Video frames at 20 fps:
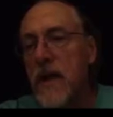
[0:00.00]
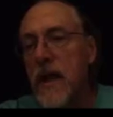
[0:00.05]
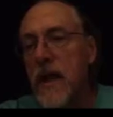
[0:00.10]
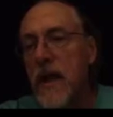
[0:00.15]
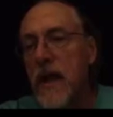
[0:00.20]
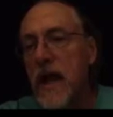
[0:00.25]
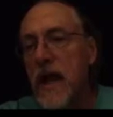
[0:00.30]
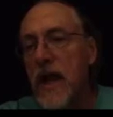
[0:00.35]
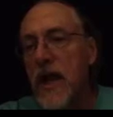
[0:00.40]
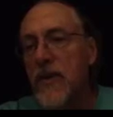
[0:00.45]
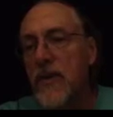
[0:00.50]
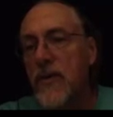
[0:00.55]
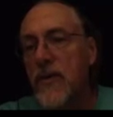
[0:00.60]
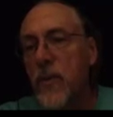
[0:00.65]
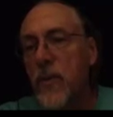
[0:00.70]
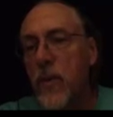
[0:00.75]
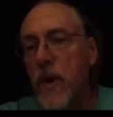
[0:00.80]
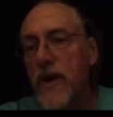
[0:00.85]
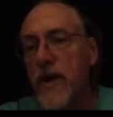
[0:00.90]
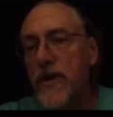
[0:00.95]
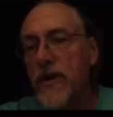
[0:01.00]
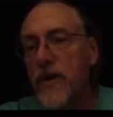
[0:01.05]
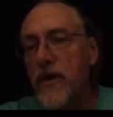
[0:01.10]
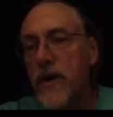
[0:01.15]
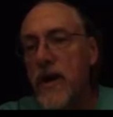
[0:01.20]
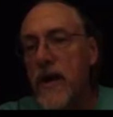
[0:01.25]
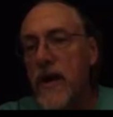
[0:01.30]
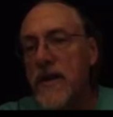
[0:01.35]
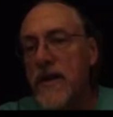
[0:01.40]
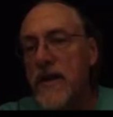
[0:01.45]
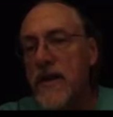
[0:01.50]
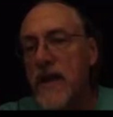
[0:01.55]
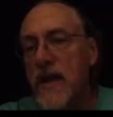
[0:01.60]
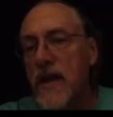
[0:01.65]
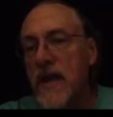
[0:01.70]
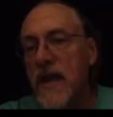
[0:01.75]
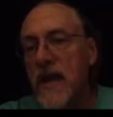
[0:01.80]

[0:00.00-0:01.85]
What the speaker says: And when you're at the